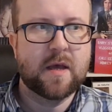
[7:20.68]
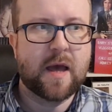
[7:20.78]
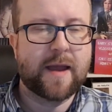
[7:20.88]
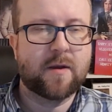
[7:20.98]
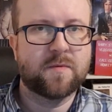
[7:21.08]

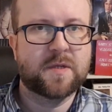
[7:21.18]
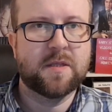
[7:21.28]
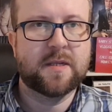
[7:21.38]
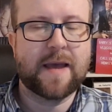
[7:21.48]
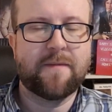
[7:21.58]
and obviously
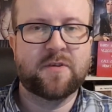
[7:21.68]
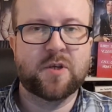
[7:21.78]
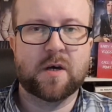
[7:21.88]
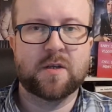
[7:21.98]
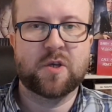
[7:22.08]
the depth
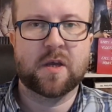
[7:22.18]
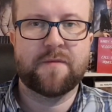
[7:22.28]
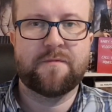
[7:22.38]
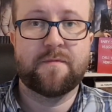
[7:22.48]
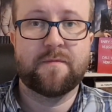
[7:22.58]
charge kind
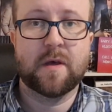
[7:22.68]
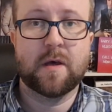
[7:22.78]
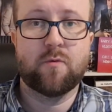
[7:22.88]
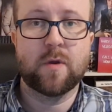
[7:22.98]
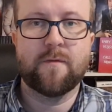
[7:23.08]
of
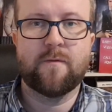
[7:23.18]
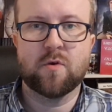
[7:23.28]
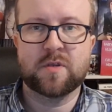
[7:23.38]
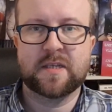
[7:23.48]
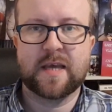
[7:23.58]
uh,
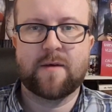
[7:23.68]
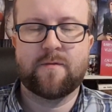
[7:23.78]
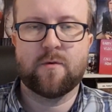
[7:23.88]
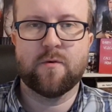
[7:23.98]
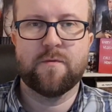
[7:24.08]
reinforces that
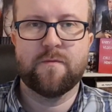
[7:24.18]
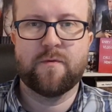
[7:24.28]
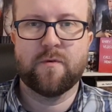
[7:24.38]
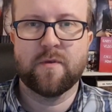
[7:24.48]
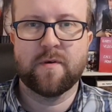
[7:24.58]
for the,
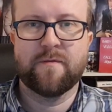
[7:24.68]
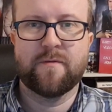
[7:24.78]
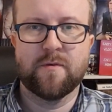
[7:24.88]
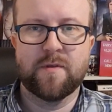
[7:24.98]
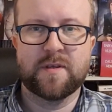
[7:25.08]
for the
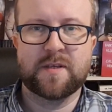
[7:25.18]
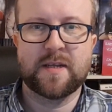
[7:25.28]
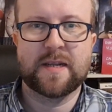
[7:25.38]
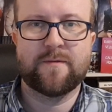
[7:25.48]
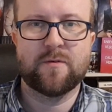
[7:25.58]
for the
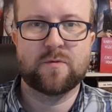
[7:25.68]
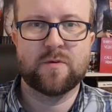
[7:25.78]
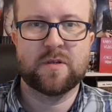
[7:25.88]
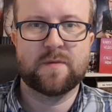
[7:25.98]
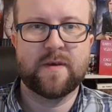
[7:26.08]
Sea Devils,
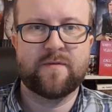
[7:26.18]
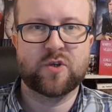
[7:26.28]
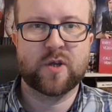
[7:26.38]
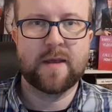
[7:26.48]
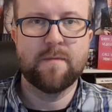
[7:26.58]
which is a bit of a
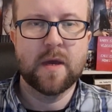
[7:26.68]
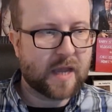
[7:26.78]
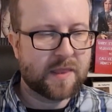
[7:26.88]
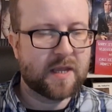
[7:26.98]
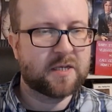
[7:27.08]
shame.
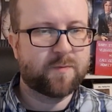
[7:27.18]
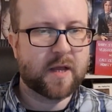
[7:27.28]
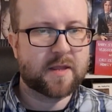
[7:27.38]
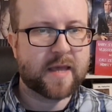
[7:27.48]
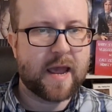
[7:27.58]
And the
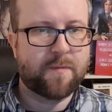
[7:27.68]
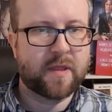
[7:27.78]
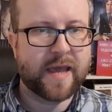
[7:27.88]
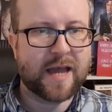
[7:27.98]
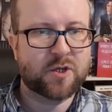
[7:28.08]
interplay there, but
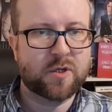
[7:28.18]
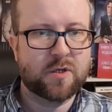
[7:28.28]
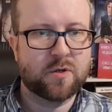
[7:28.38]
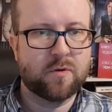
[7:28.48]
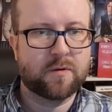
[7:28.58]
they actually
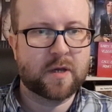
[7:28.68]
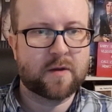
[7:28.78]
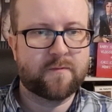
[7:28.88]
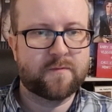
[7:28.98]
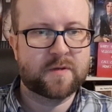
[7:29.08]
do a kind
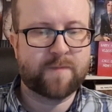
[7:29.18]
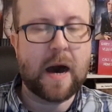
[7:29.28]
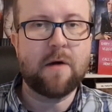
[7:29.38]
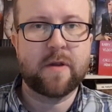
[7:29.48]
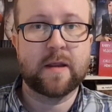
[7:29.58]
of
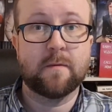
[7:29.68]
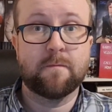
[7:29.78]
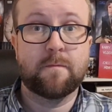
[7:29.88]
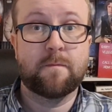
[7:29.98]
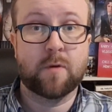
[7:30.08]
sparring
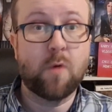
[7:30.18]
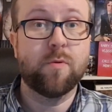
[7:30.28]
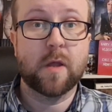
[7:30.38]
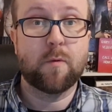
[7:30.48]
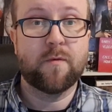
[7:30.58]

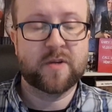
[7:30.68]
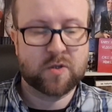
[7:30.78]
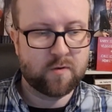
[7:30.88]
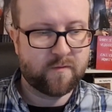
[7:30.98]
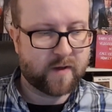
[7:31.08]
properly with a
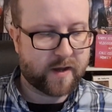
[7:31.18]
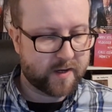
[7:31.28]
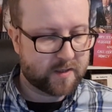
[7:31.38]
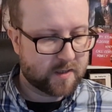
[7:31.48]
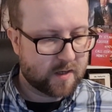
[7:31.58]
sword
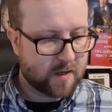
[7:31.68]
fight,